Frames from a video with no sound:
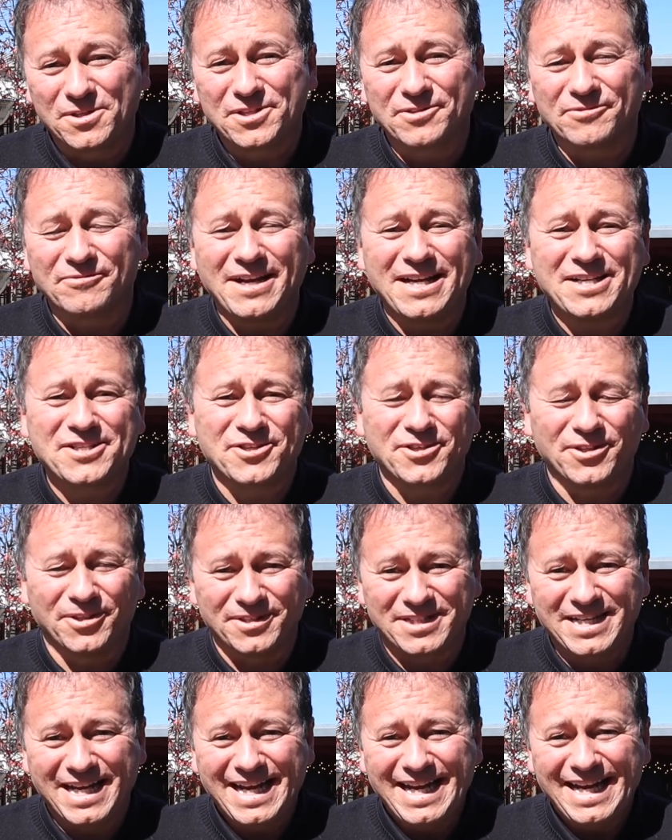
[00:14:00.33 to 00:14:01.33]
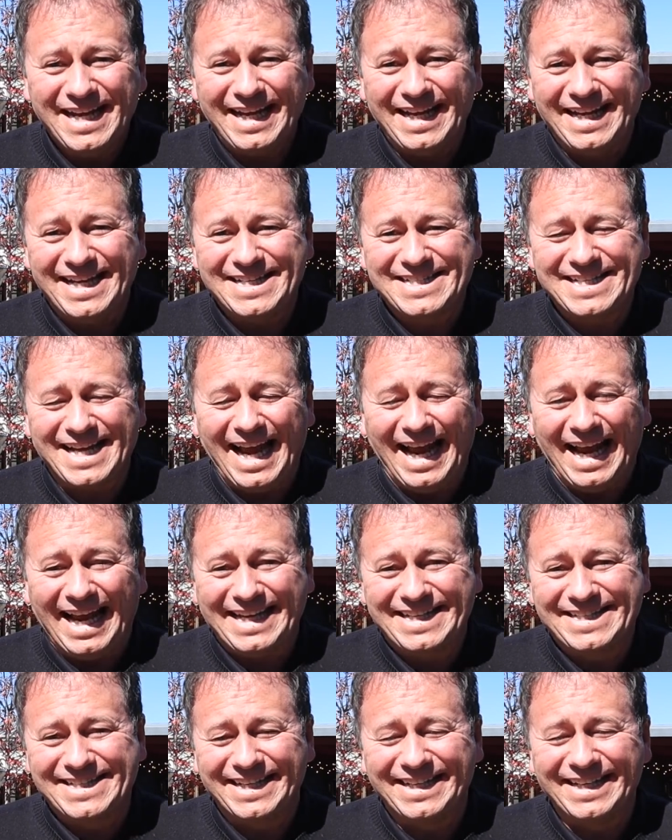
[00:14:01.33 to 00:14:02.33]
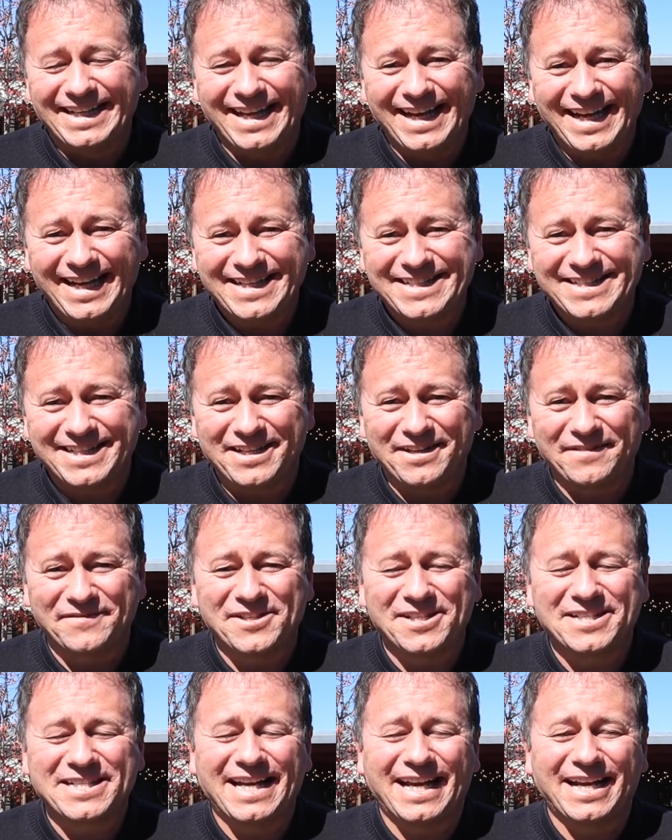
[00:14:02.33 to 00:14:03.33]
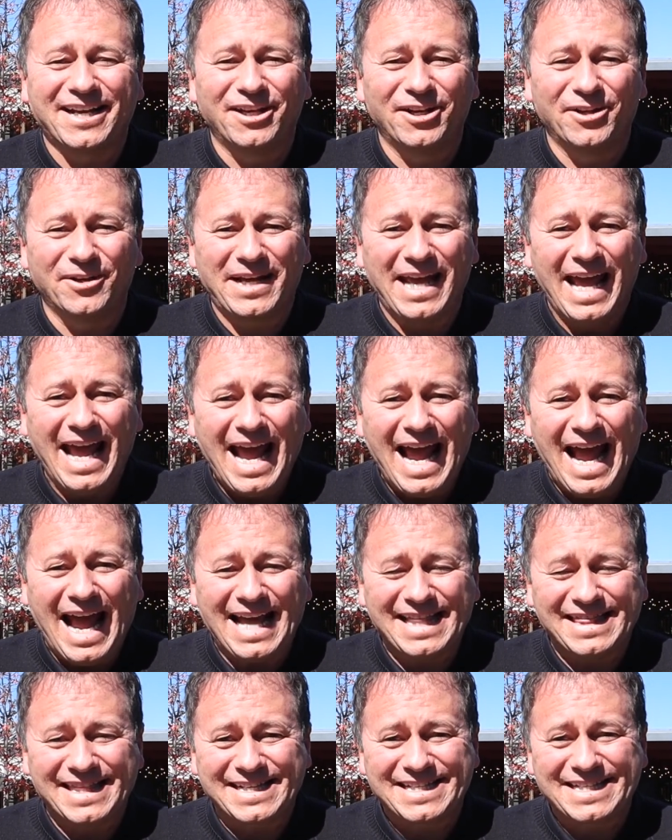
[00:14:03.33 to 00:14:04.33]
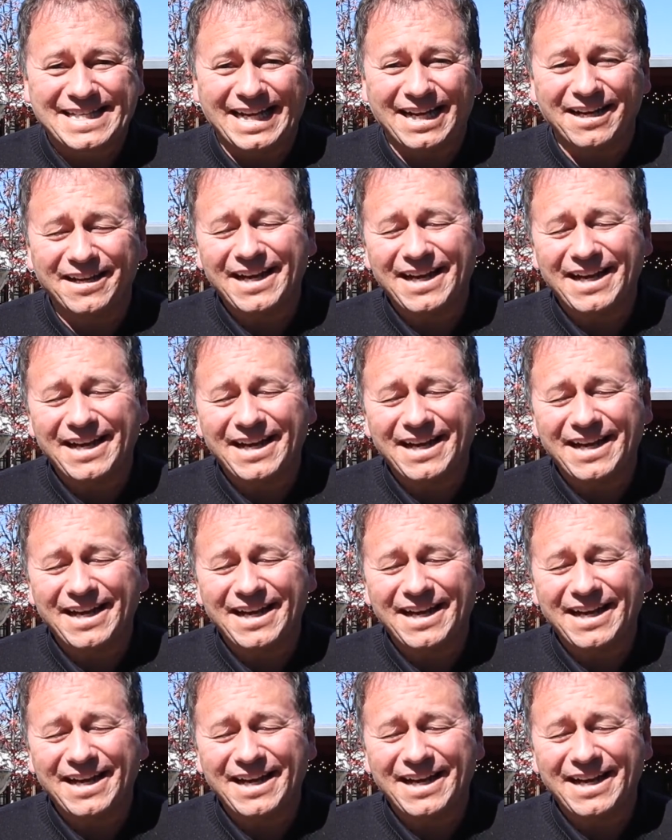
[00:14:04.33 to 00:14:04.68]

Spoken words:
The restaurant is a delight, and you've just had a look at the cellar.